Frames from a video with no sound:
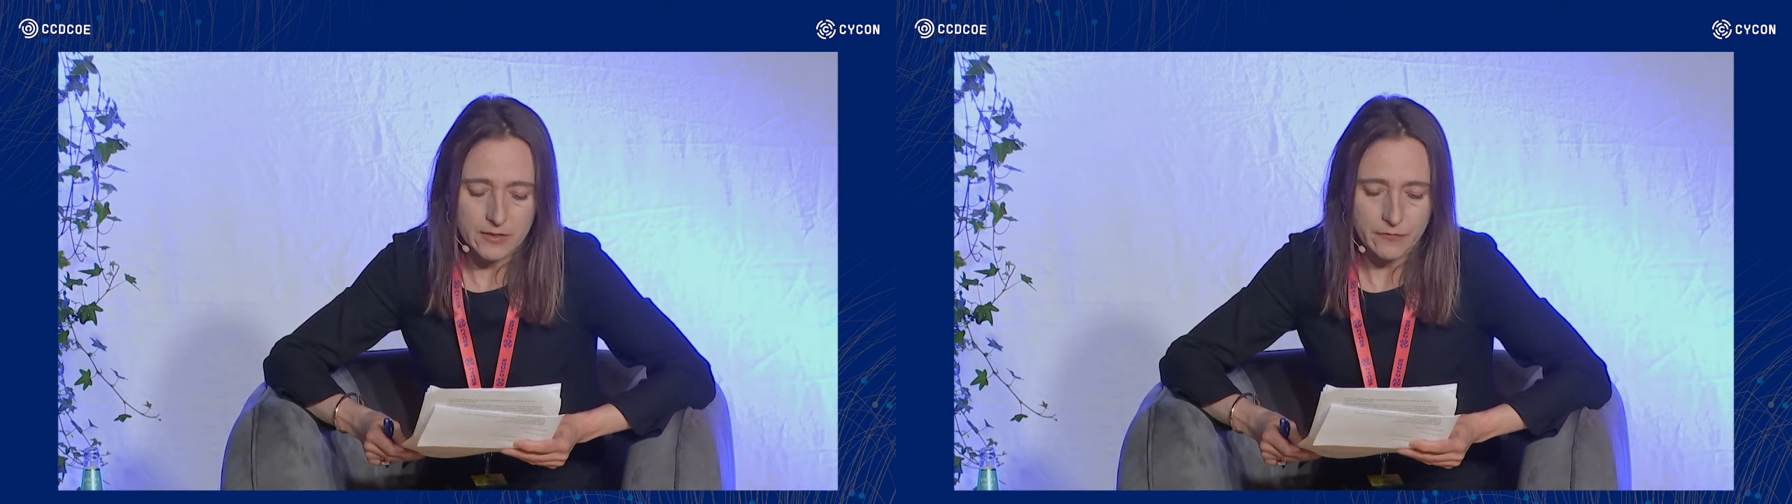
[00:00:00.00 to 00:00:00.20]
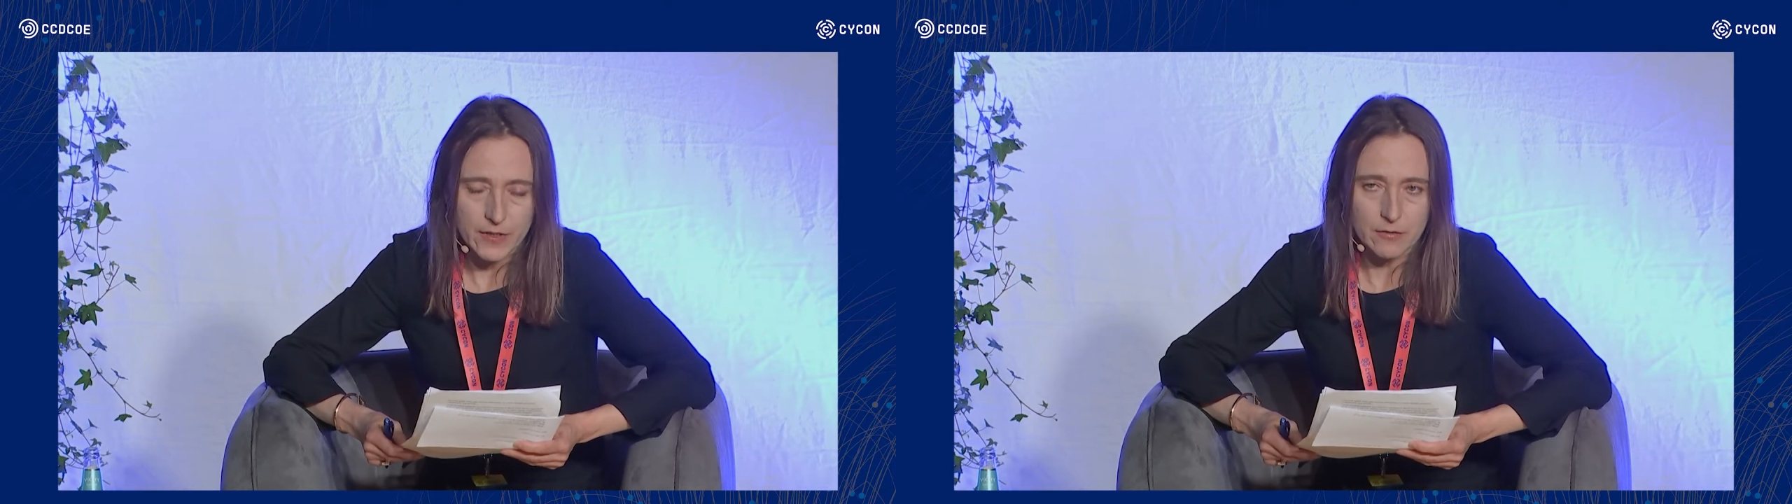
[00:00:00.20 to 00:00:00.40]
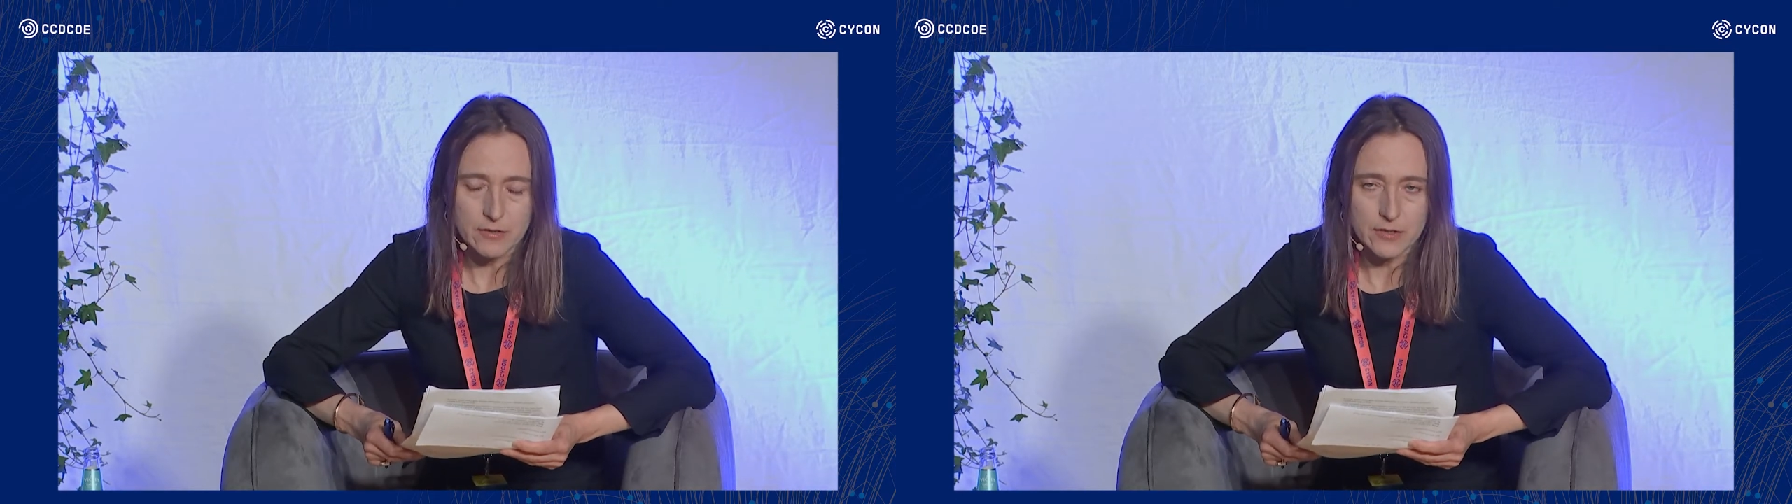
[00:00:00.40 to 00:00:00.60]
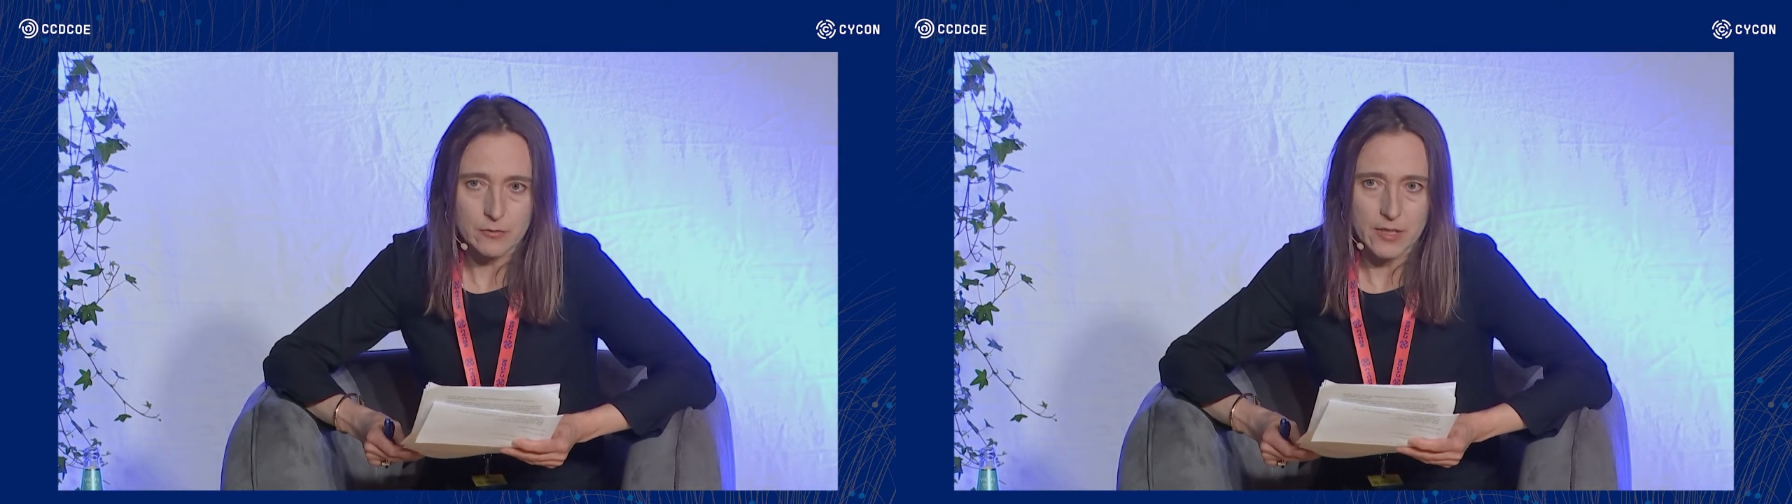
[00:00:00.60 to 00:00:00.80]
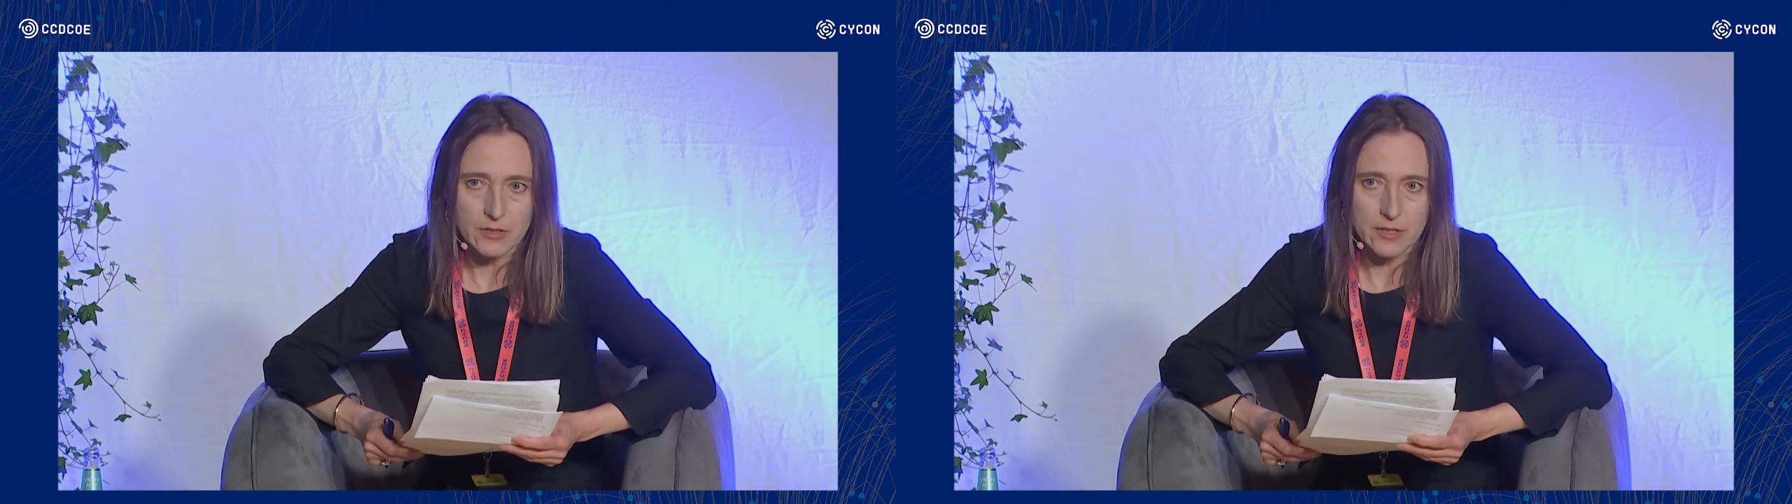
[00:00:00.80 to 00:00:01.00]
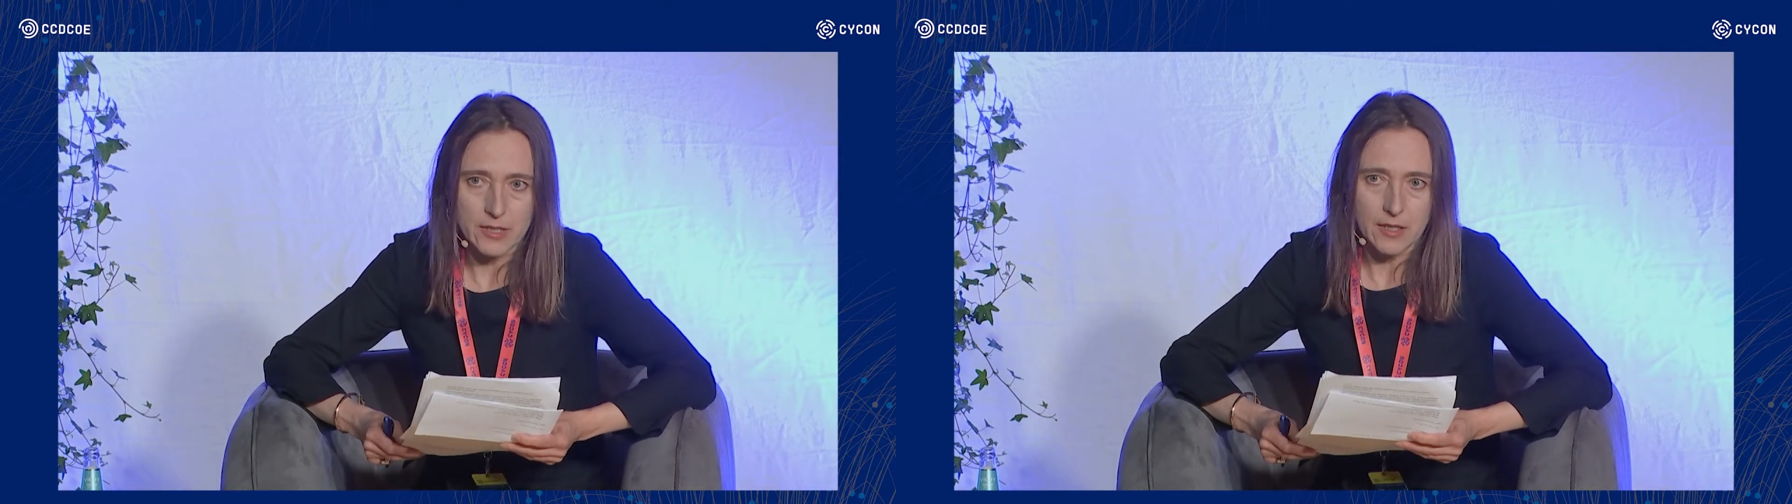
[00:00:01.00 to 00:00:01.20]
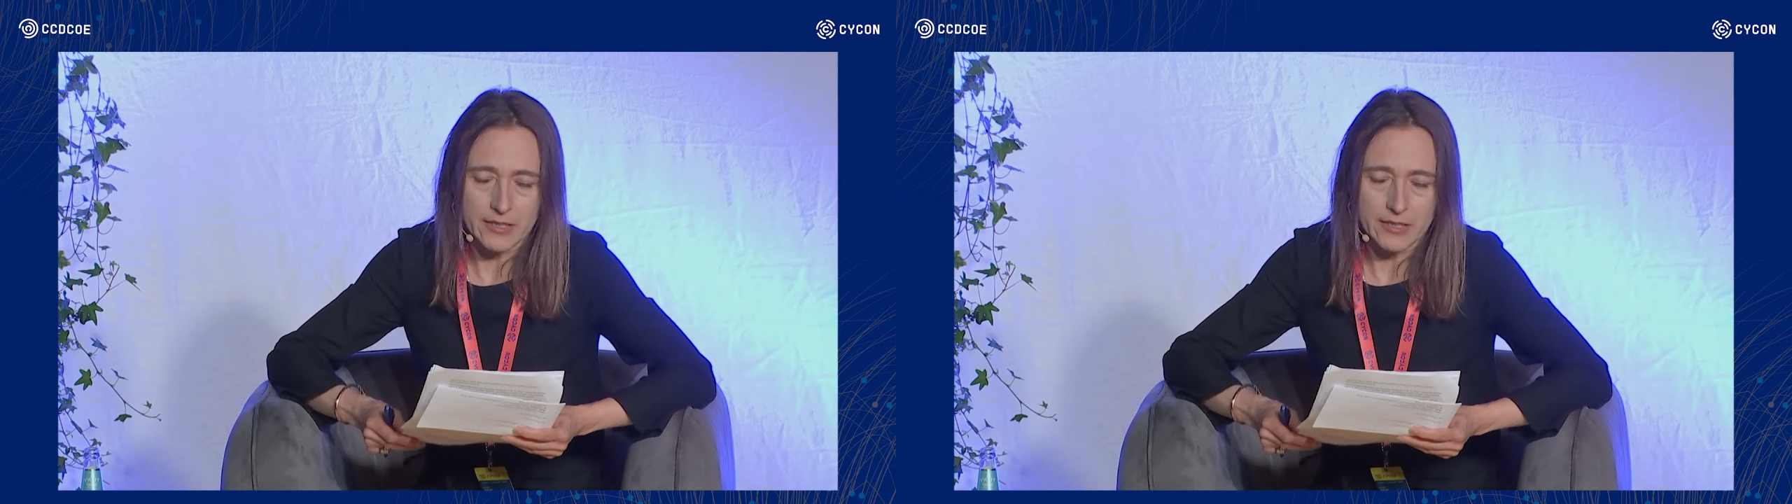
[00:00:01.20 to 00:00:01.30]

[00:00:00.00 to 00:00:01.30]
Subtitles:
difficulty to actually